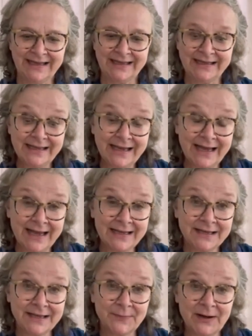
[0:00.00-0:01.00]
In the
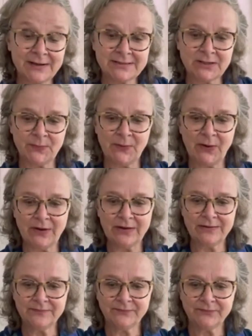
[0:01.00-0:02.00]
end, the Apostle
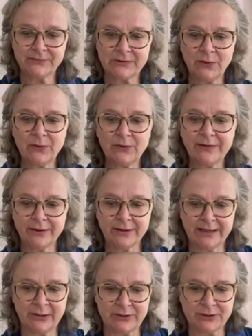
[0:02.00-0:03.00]
Paul told the
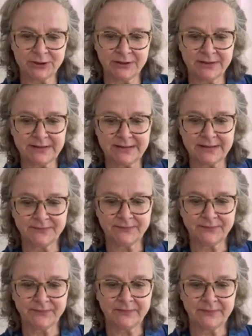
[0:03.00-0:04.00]
early Christians,
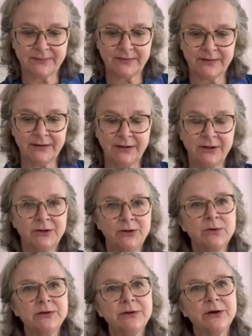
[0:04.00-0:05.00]

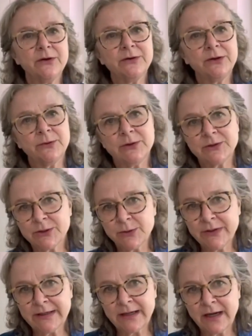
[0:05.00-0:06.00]
You will know you are
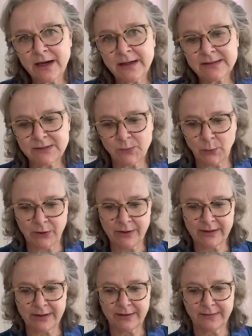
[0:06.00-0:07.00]
doing God's
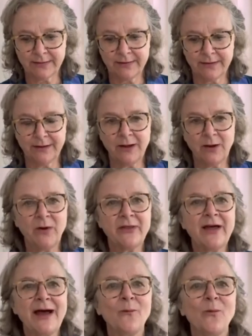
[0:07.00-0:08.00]
work when
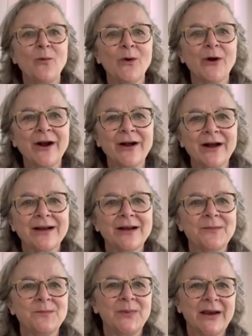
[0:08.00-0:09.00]
that work
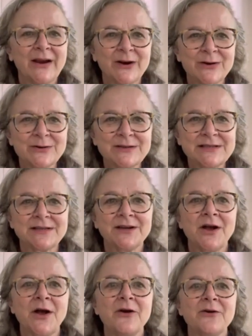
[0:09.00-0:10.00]
bears
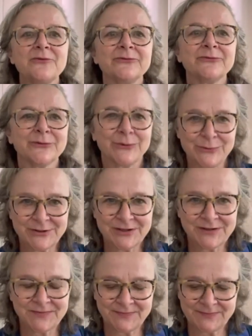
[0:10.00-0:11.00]

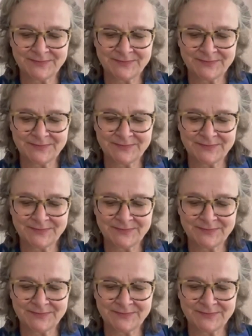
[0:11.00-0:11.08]
fruit.